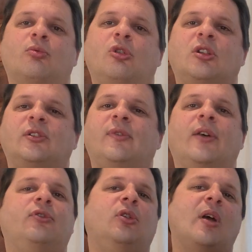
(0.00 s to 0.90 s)
Lots of
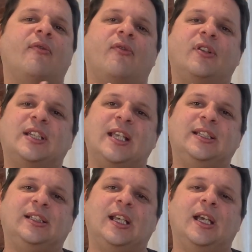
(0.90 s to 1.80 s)
love to you. Have a
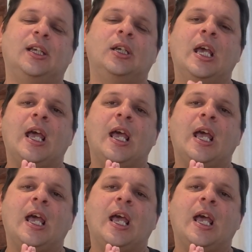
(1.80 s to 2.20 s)
fantastic day.